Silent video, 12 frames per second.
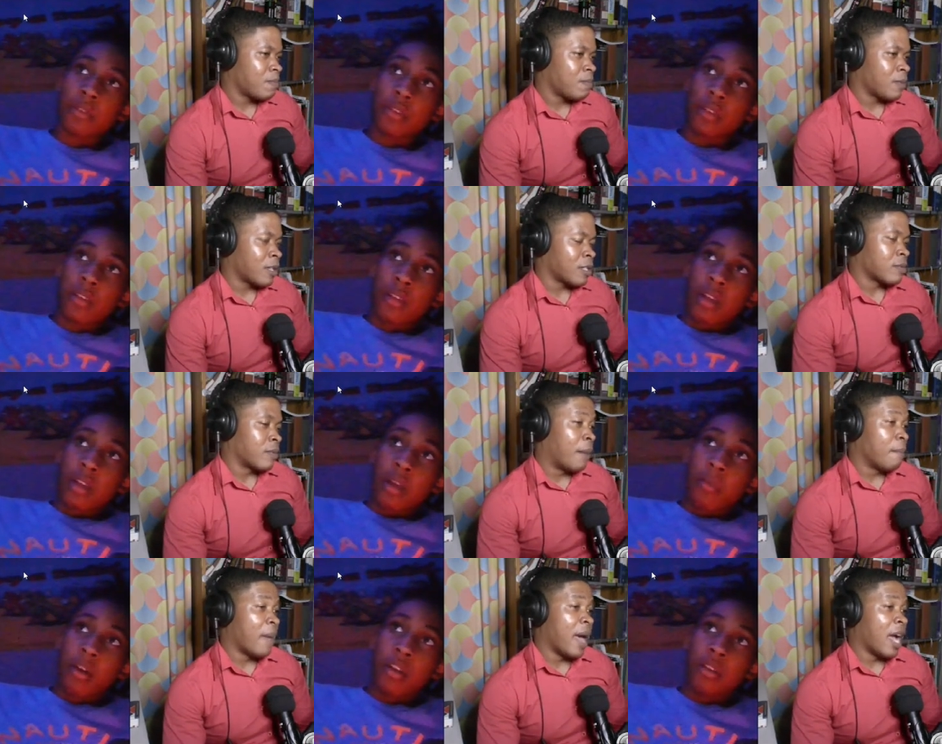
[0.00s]
Speaker 1: Because yeah.
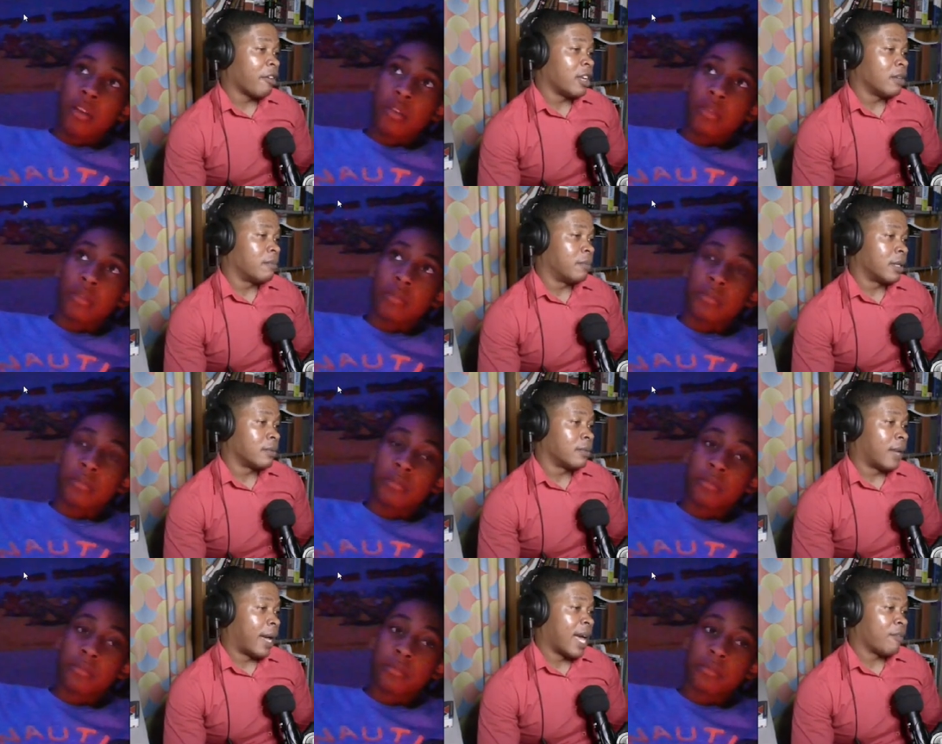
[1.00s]
I'm married, but
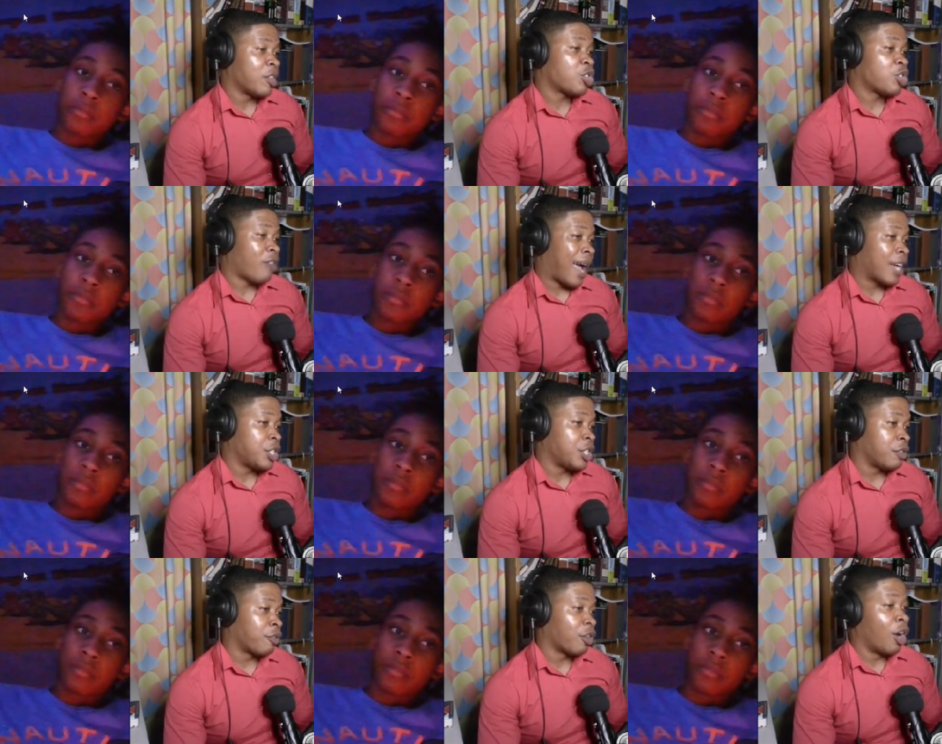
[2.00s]
I have
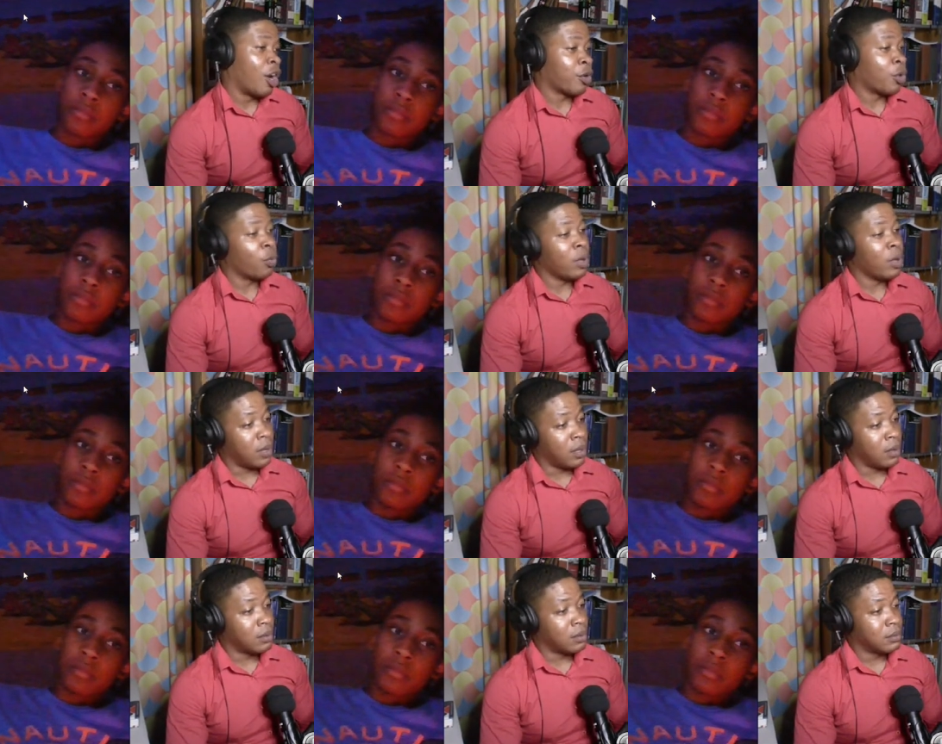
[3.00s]
attraction for other
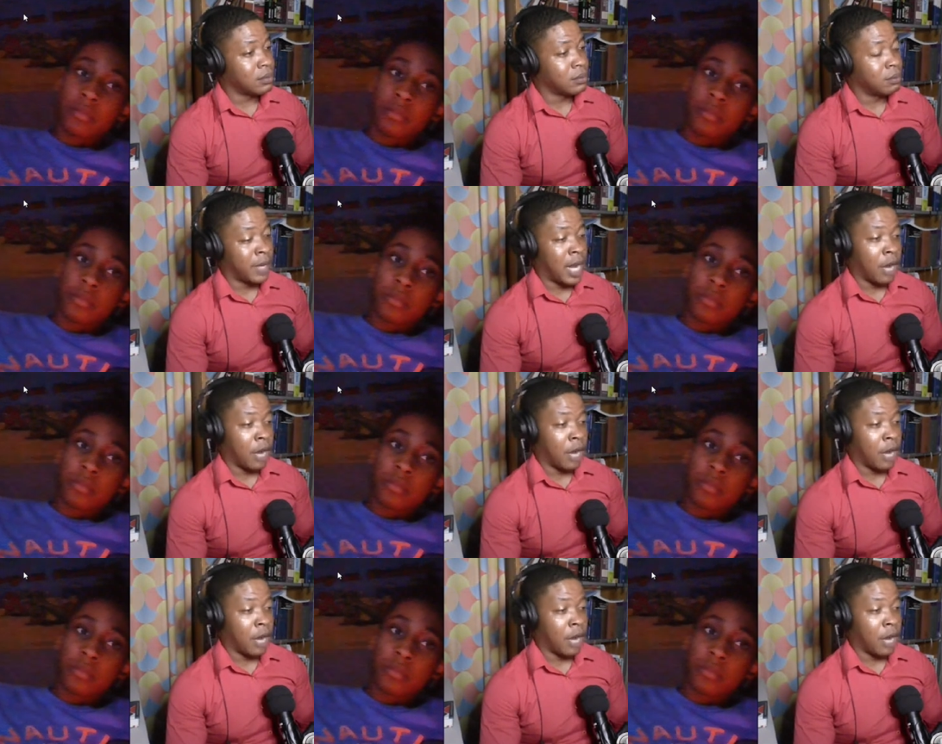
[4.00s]
women, but I